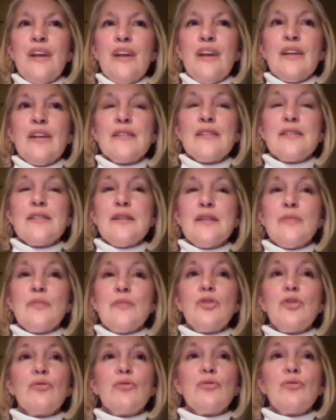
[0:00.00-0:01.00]

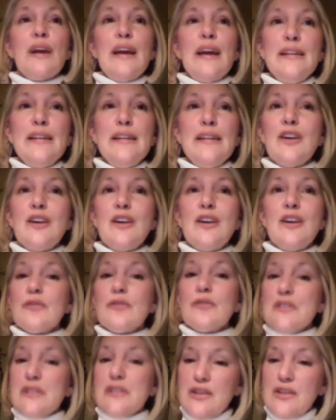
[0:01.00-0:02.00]
some great
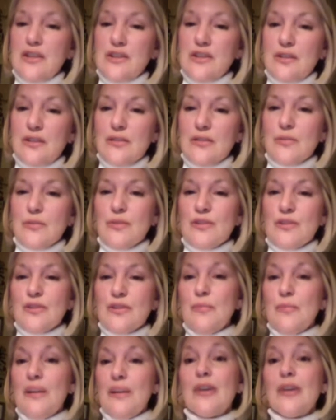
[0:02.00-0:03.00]
conversations with
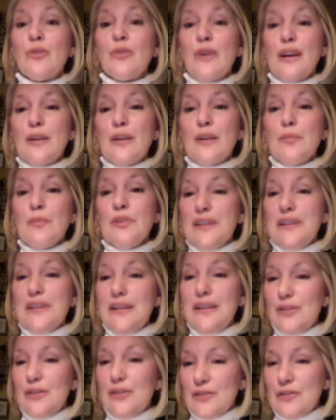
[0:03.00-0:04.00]
some incredible
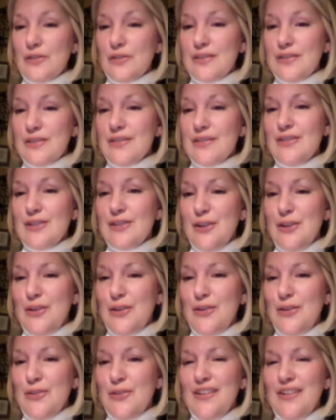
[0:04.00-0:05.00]
leaders
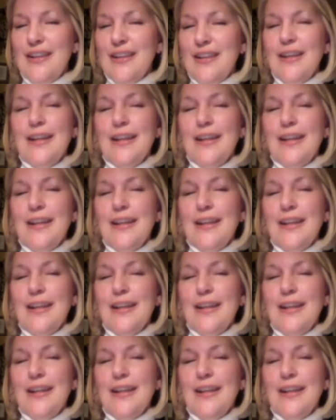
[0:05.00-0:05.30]
soon.